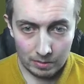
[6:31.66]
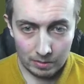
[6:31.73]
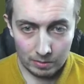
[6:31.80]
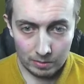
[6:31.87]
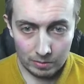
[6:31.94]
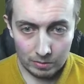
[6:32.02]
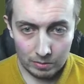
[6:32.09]

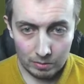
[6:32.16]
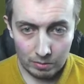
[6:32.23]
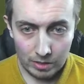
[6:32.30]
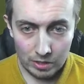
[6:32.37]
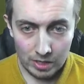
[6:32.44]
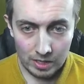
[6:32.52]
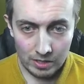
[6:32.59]
It's a great
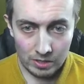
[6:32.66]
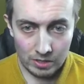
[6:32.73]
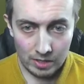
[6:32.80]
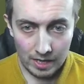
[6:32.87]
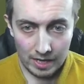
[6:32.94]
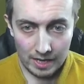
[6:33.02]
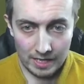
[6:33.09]
challenge.
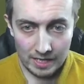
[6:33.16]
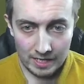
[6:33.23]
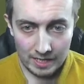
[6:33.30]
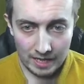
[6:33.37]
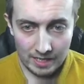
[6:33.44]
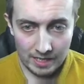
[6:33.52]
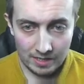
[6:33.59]
Eddie
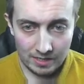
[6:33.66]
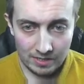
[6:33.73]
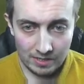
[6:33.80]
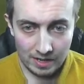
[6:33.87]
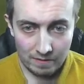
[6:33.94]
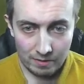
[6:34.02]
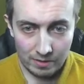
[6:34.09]
Nketiah to
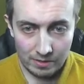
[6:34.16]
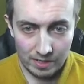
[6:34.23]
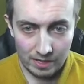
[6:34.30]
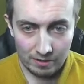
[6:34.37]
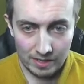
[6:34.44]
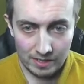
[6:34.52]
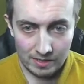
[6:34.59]
save the
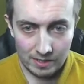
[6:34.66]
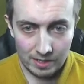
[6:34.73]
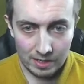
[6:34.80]
series.